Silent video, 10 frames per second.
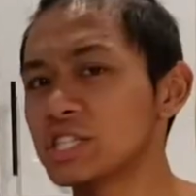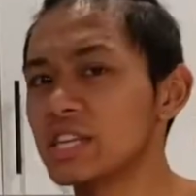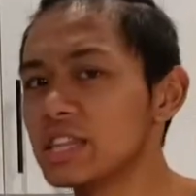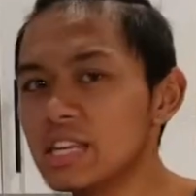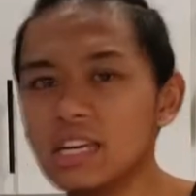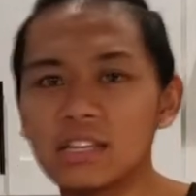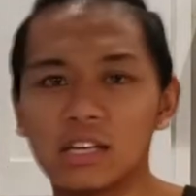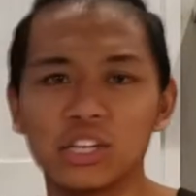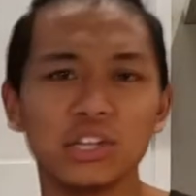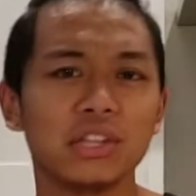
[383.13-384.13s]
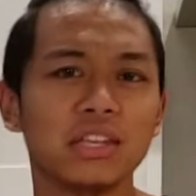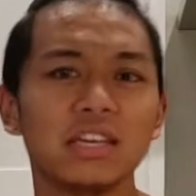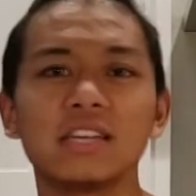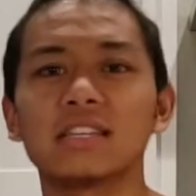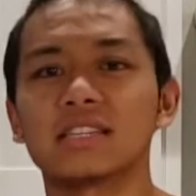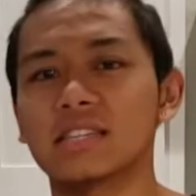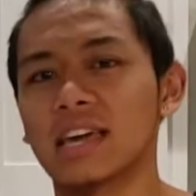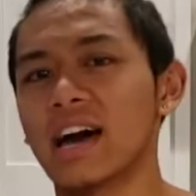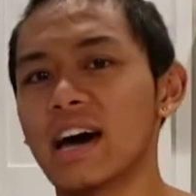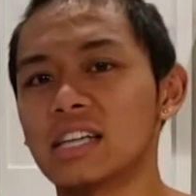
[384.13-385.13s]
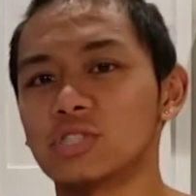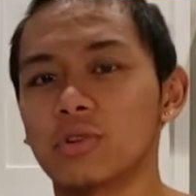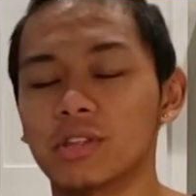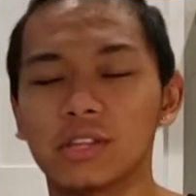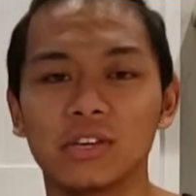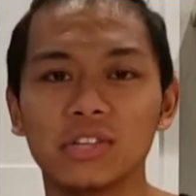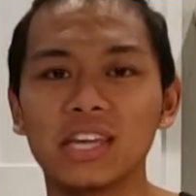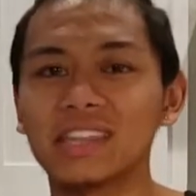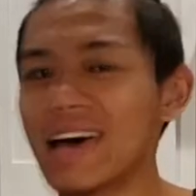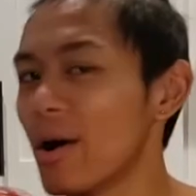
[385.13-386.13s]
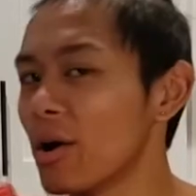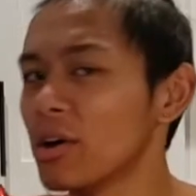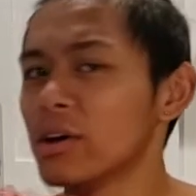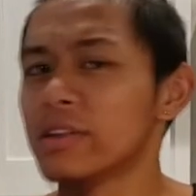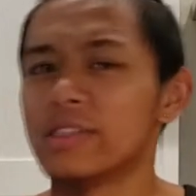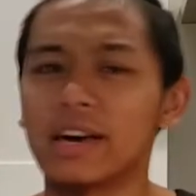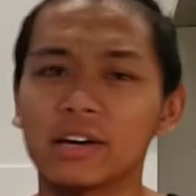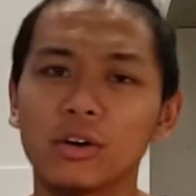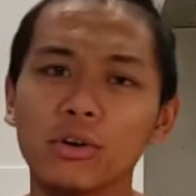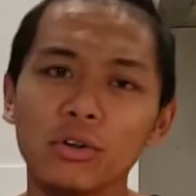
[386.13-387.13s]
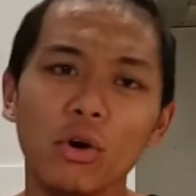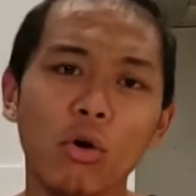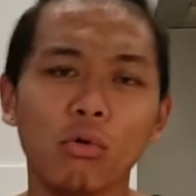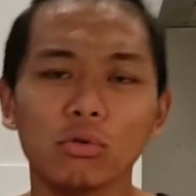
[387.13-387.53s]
you need it. You need to stay hydrated. You need that good old